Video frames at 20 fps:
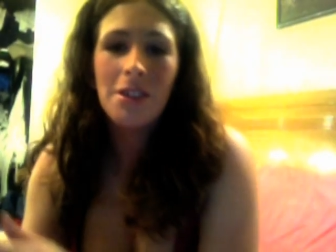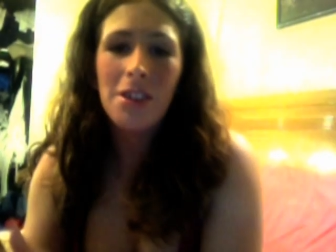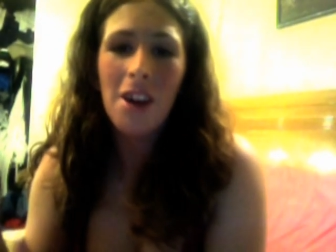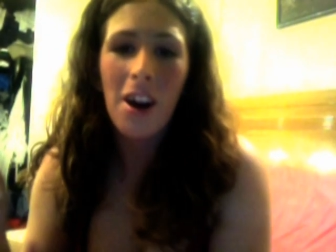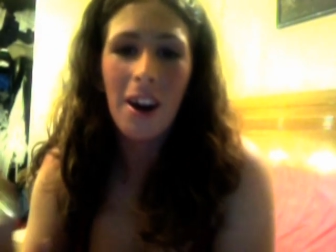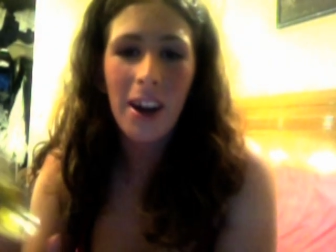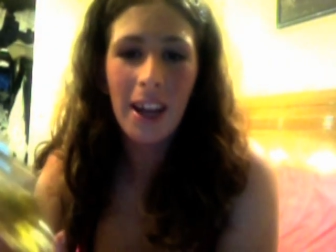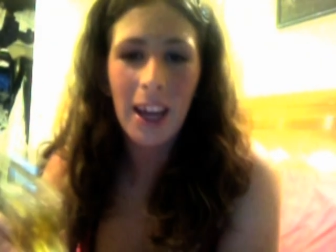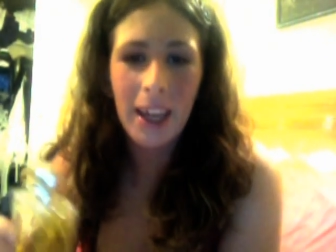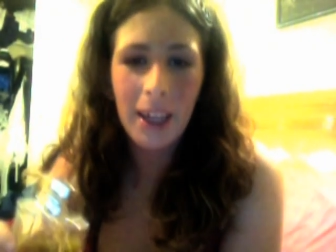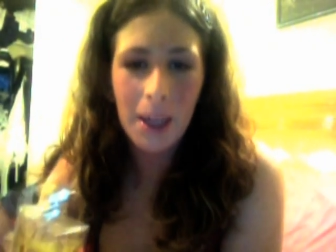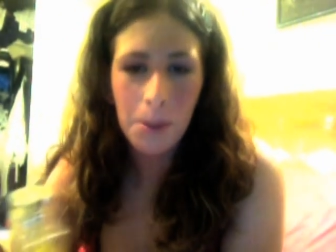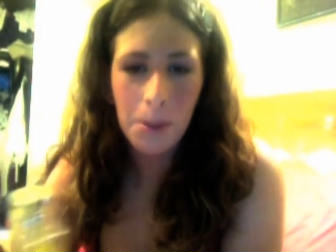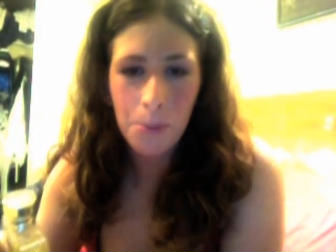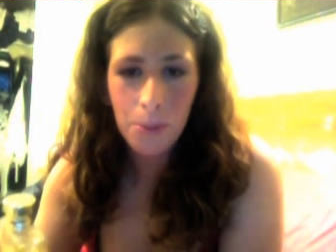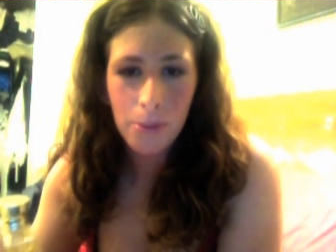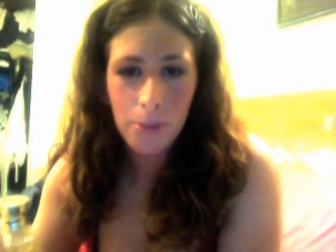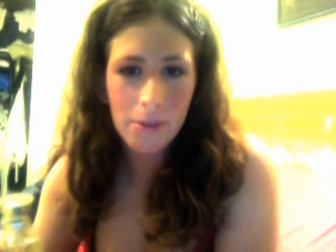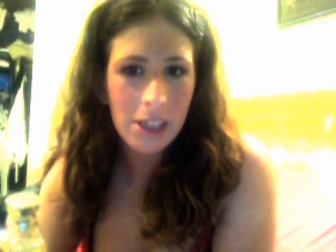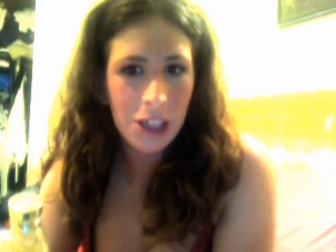sorry I keep
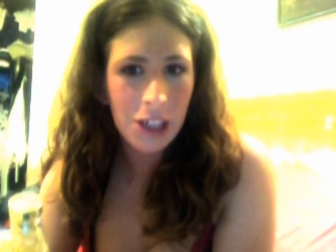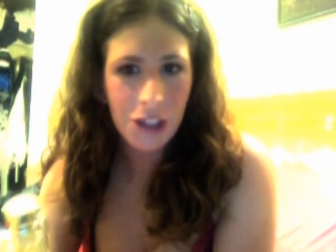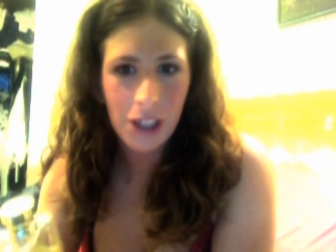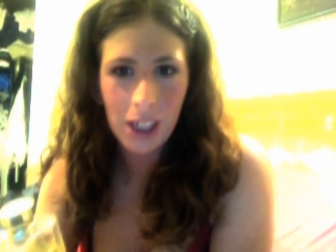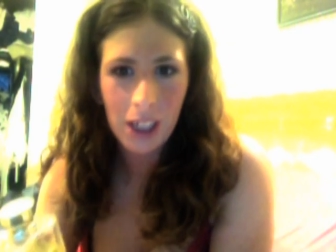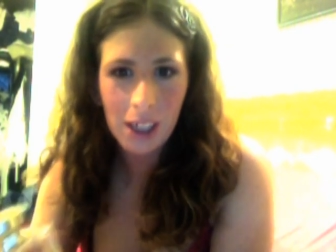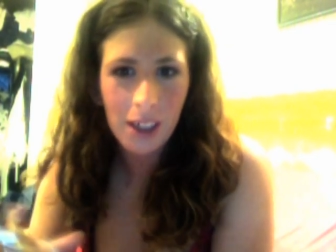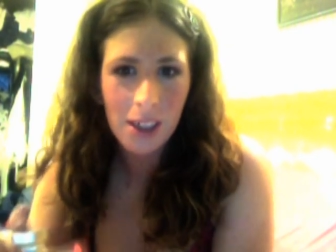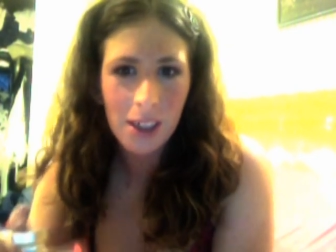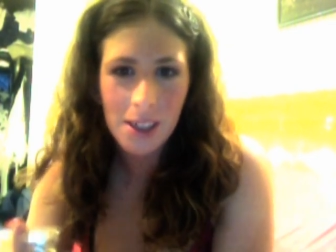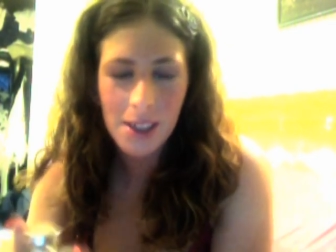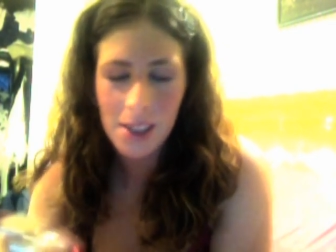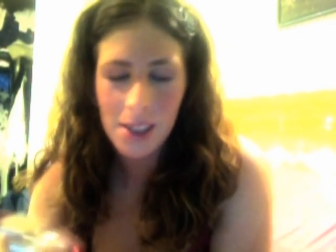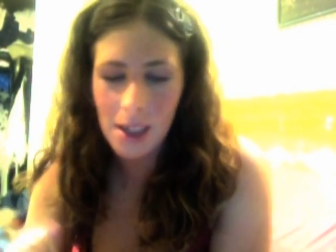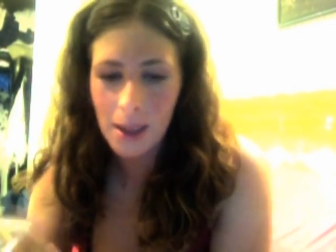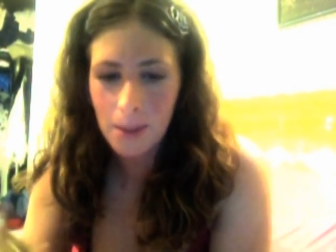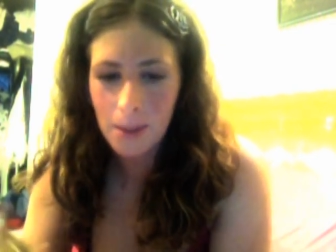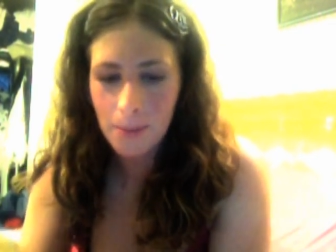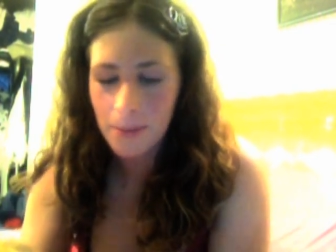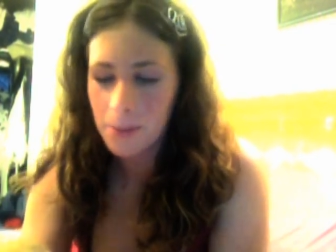preaching
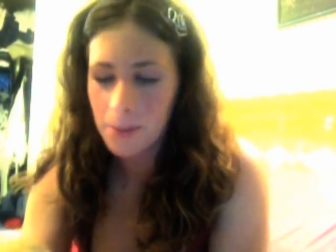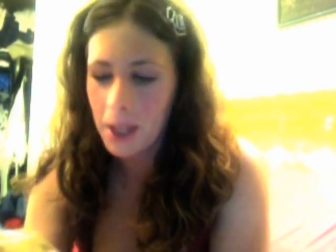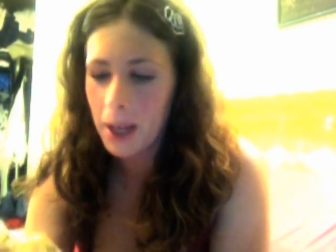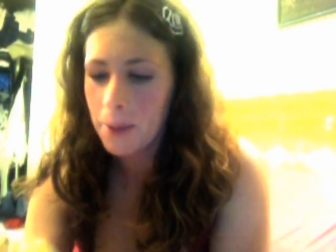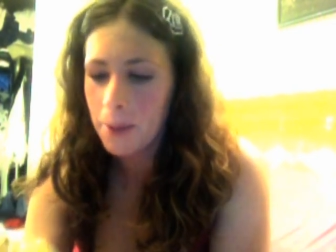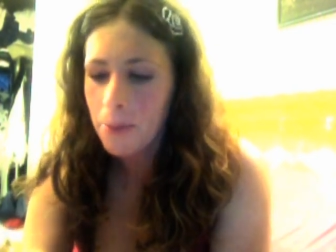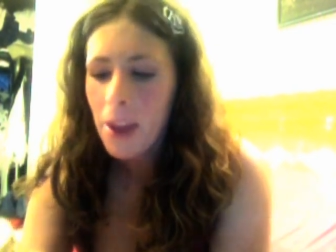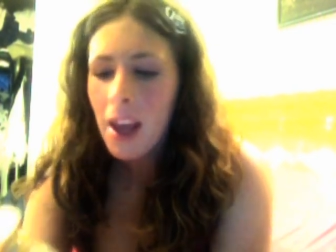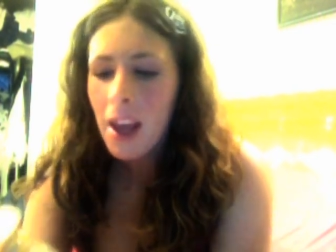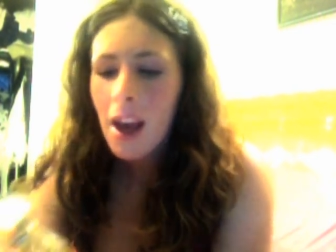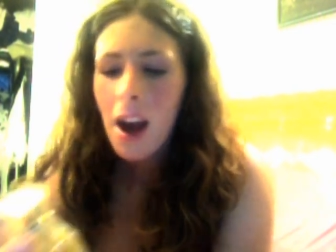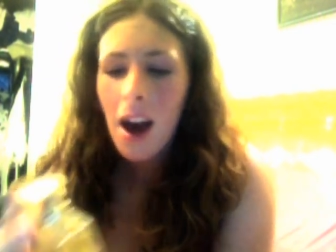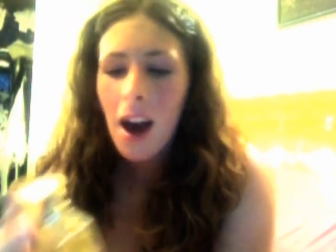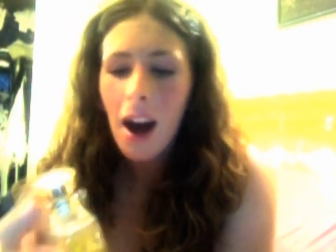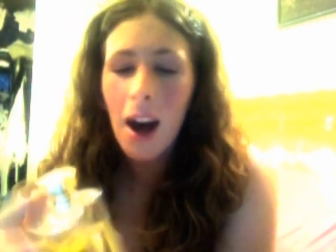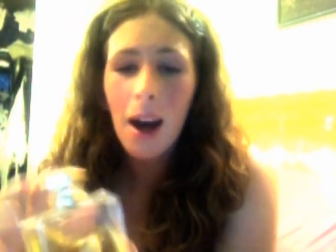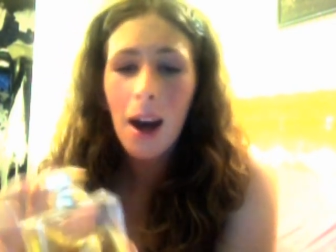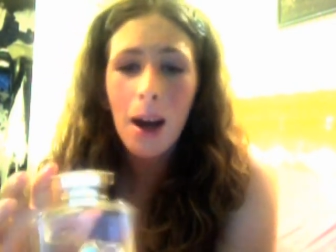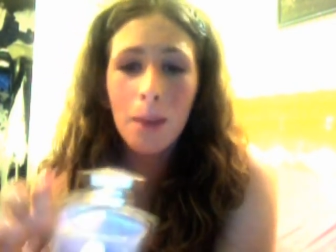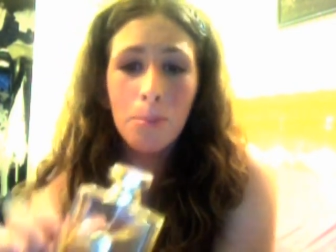because um,
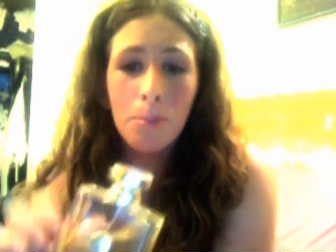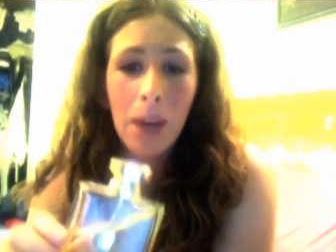yeah.